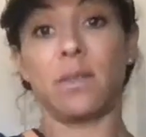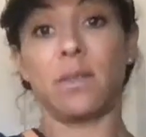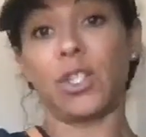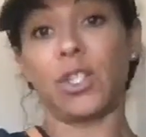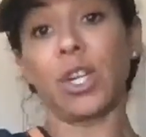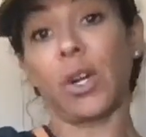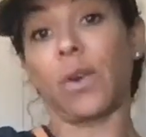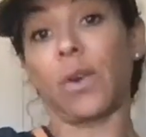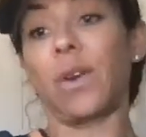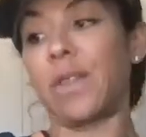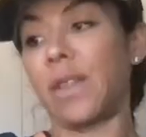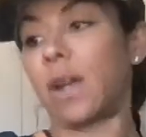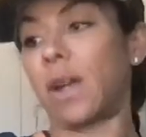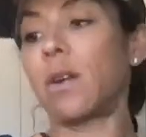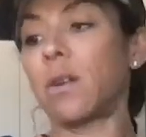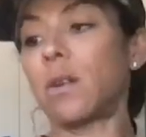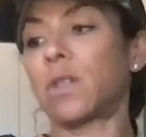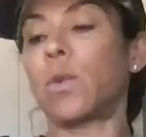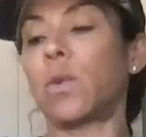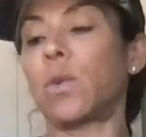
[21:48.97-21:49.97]
sugar in
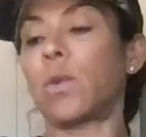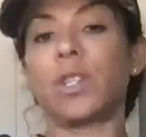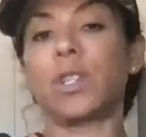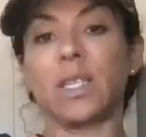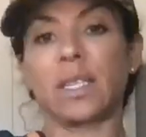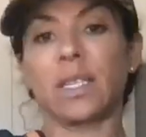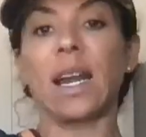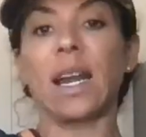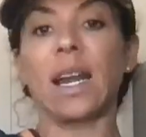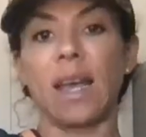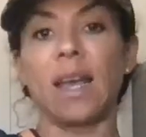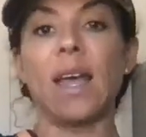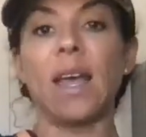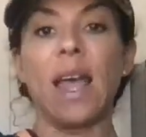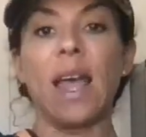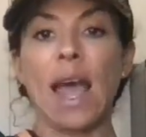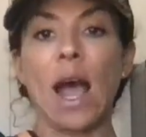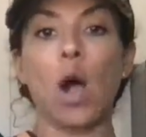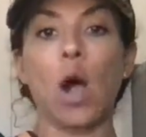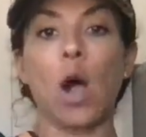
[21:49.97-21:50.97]
there, so we're just kind of
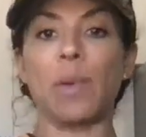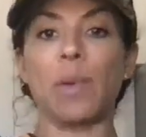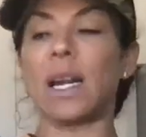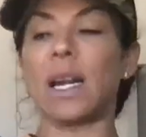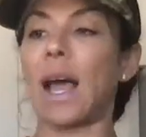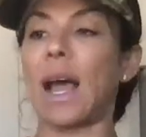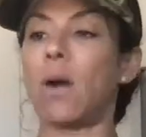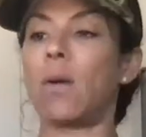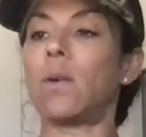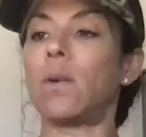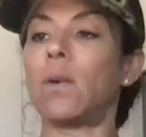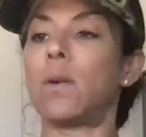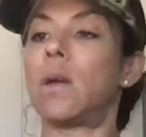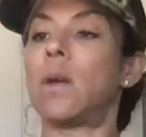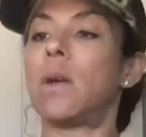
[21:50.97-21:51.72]
helping it out.